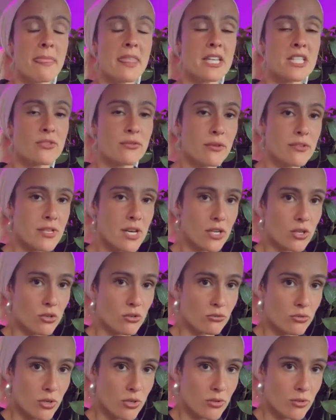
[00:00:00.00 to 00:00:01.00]
is for that
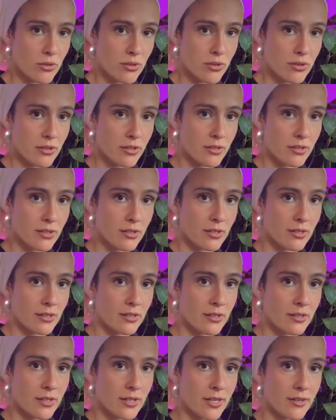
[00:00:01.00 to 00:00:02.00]
growth,
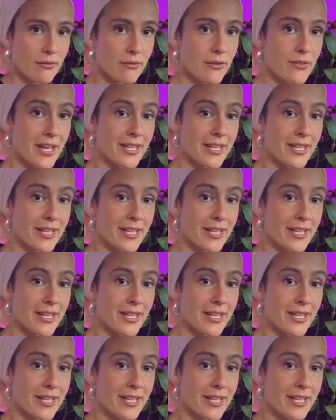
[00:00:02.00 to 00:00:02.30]
and for